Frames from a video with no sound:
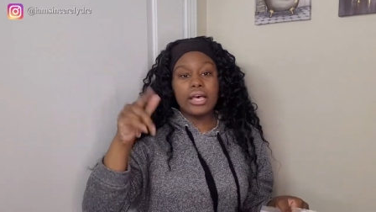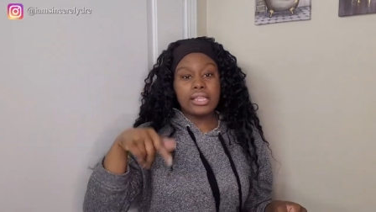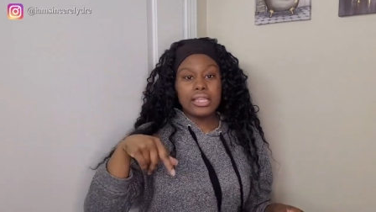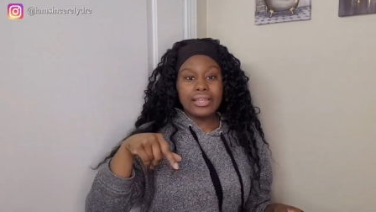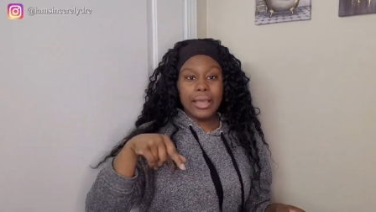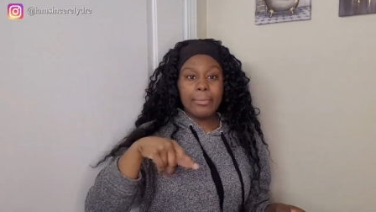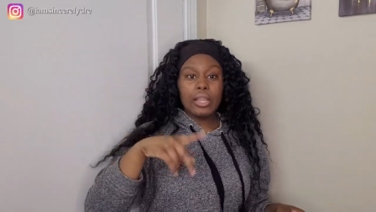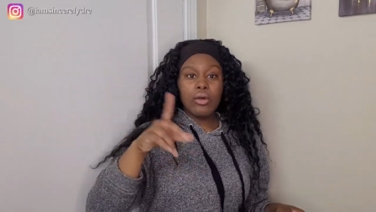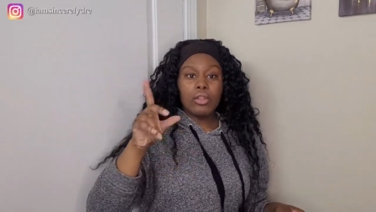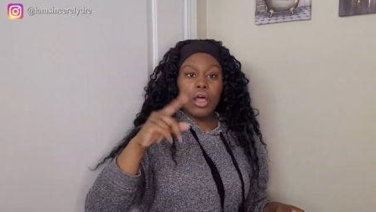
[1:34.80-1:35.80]
a link down
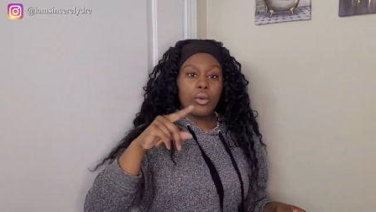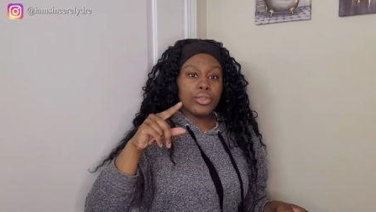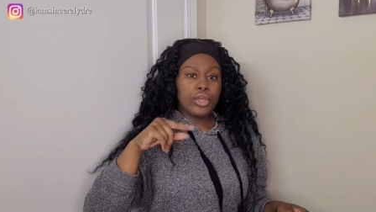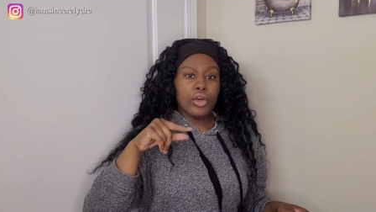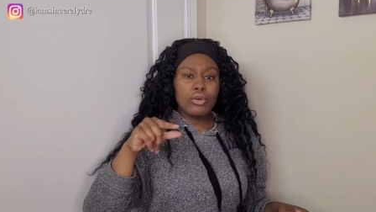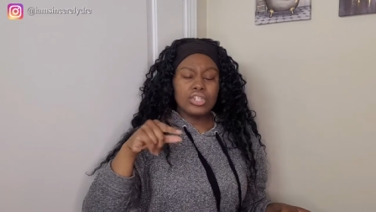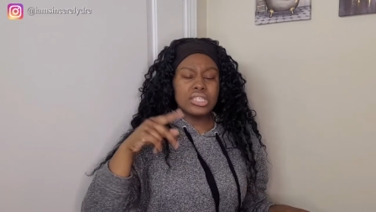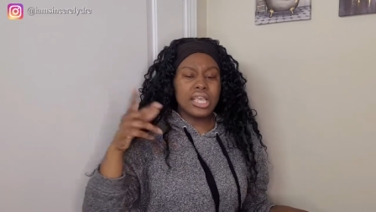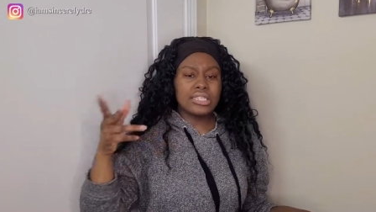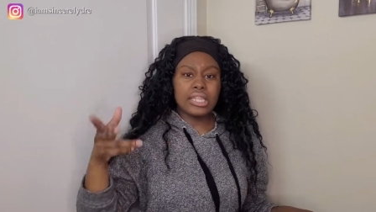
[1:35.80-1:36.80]
below along with the code just
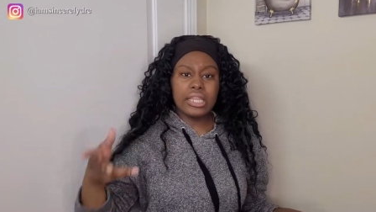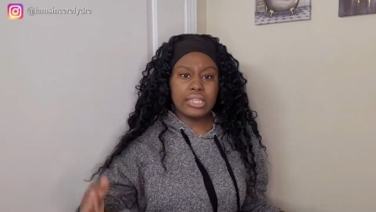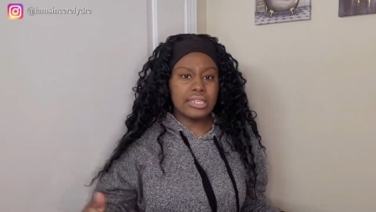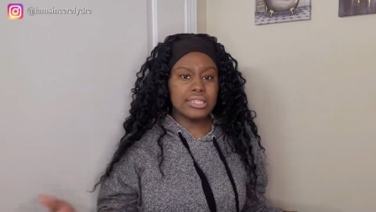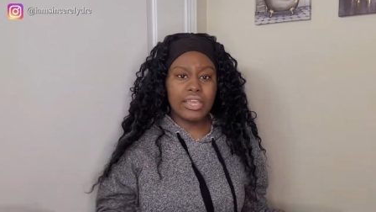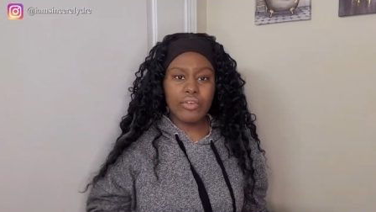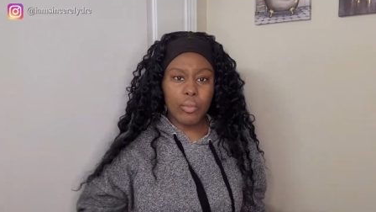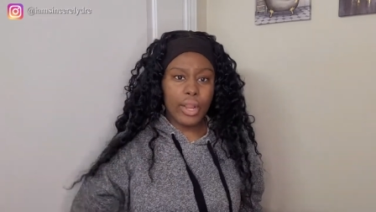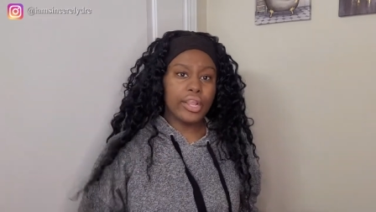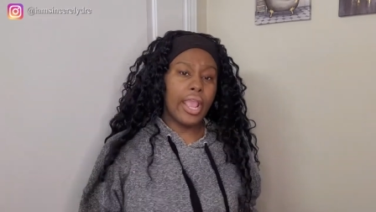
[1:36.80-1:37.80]
in case the link doesn't ever
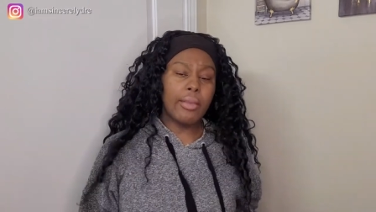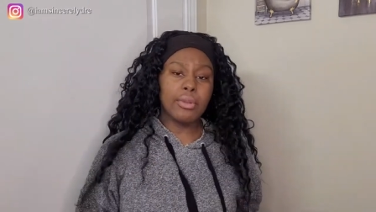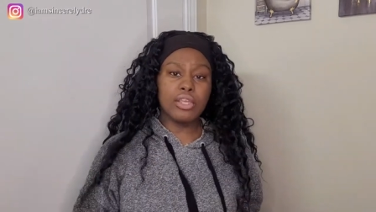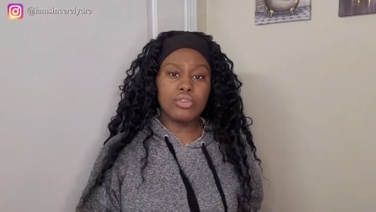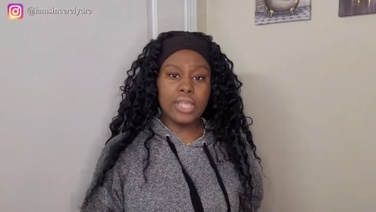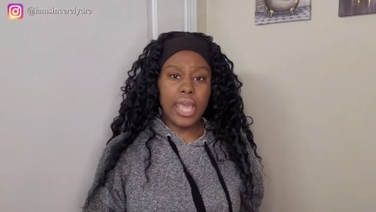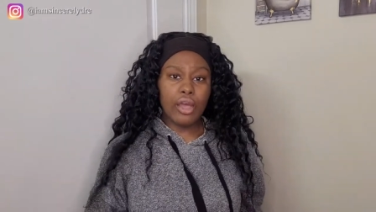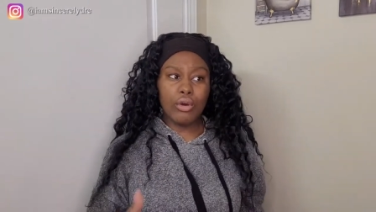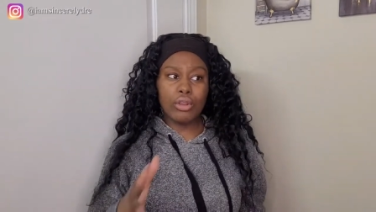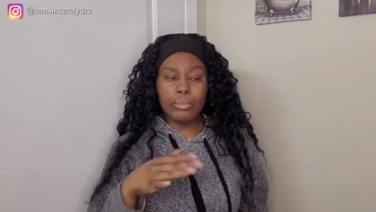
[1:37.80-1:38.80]
work. You're able to use that
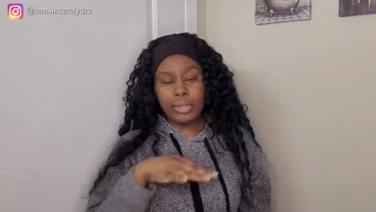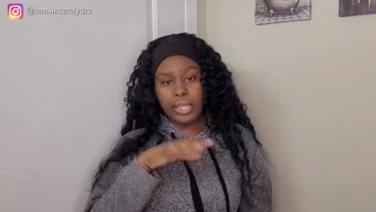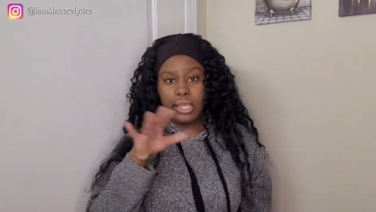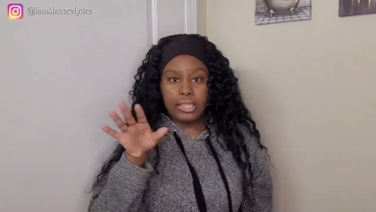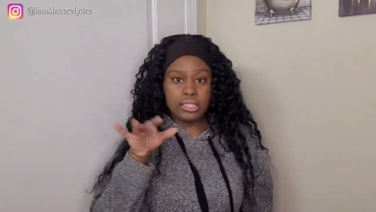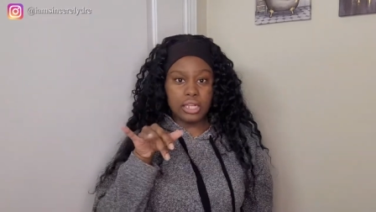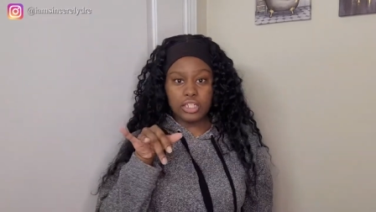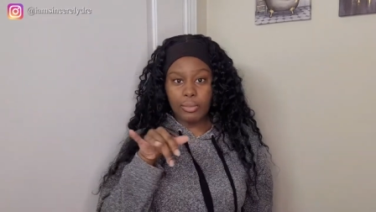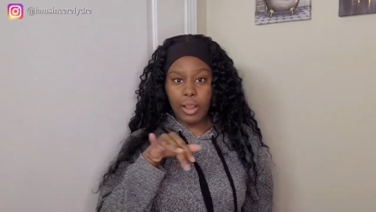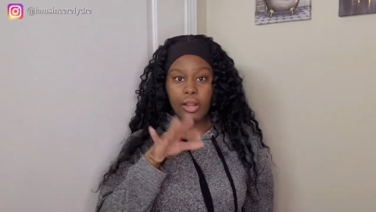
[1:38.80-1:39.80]
code and put it in the
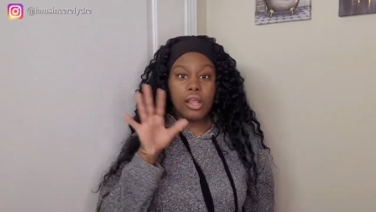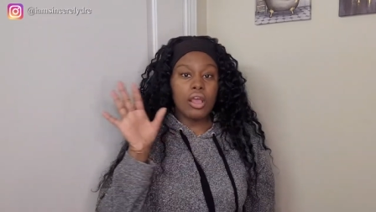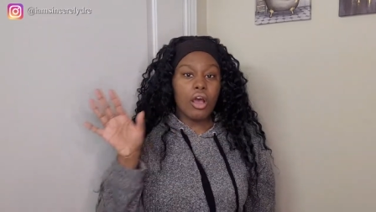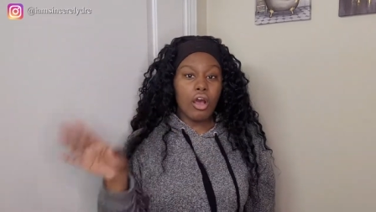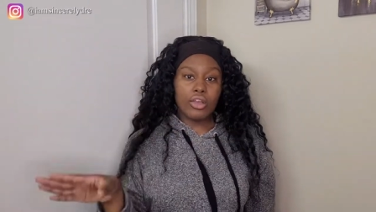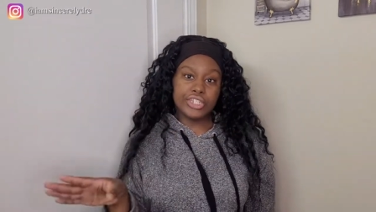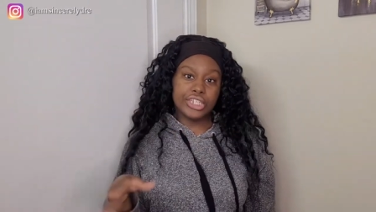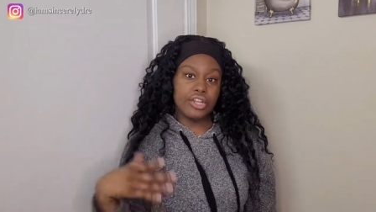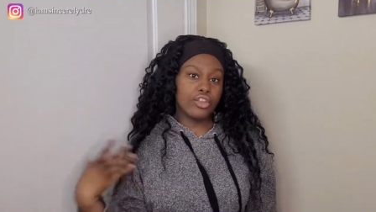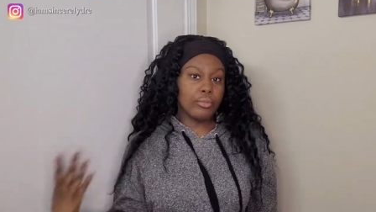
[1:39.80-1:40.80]
search bar on
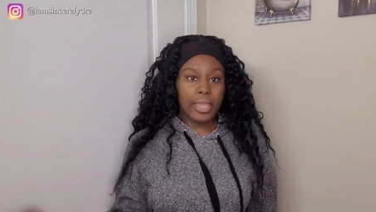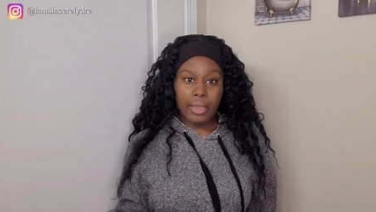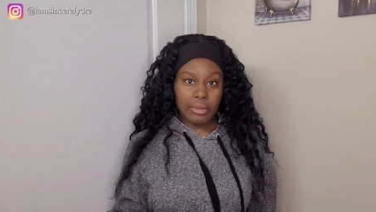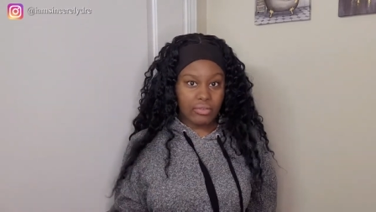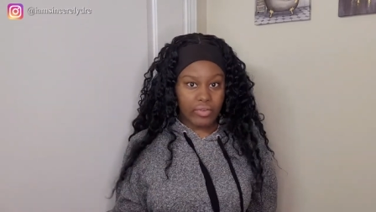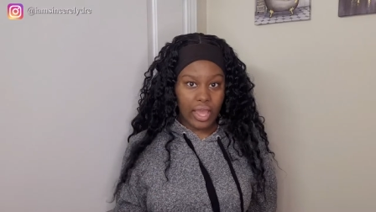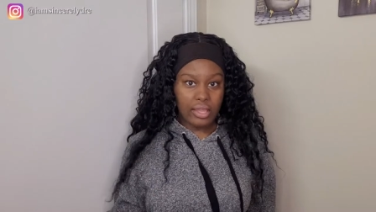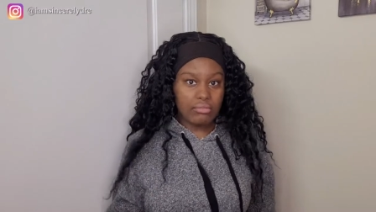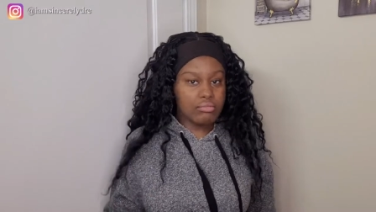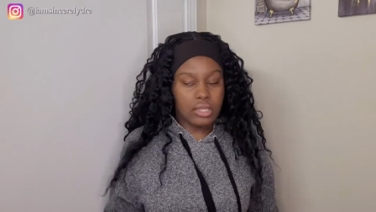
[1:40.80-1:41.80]
Shein. You'll be able to
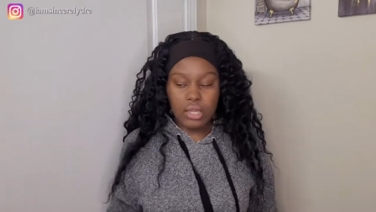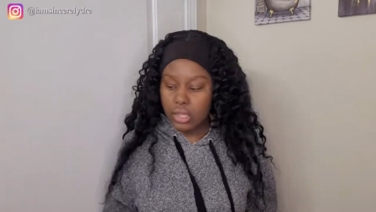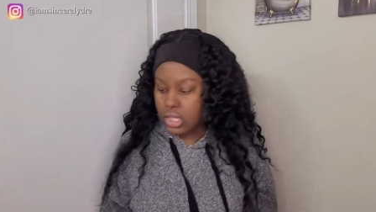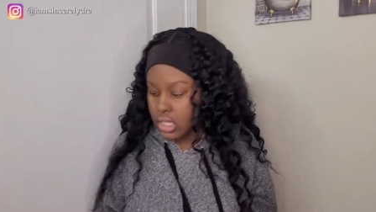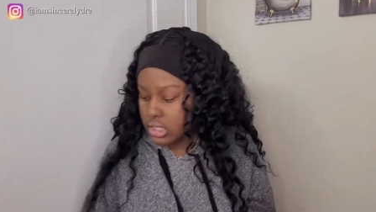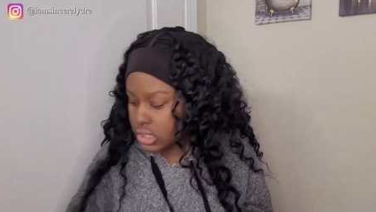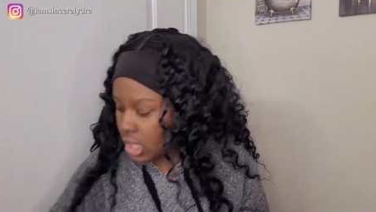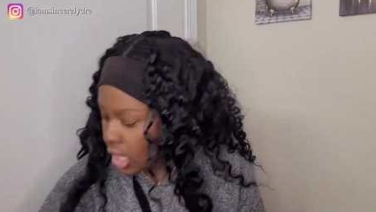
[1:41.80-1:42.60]
find this.